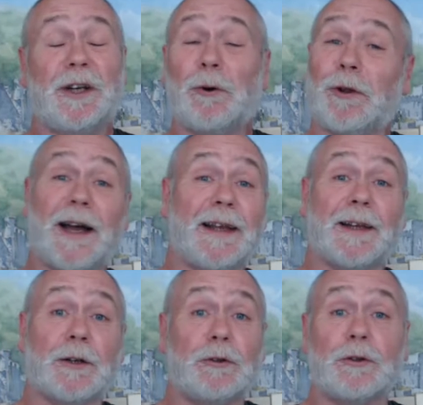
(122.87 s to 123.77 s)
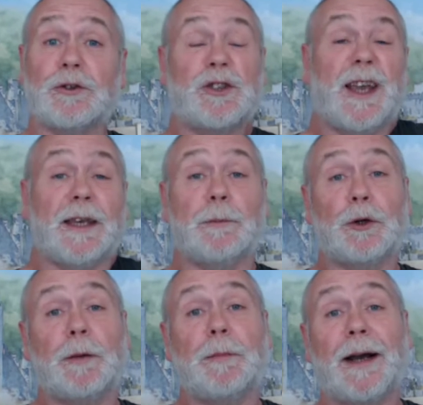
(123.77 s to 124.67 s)
like the course, just get your
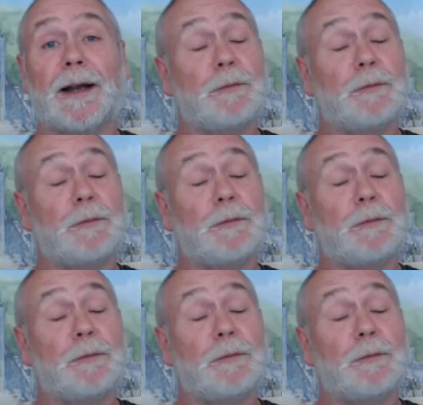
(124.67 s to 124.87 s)
money back.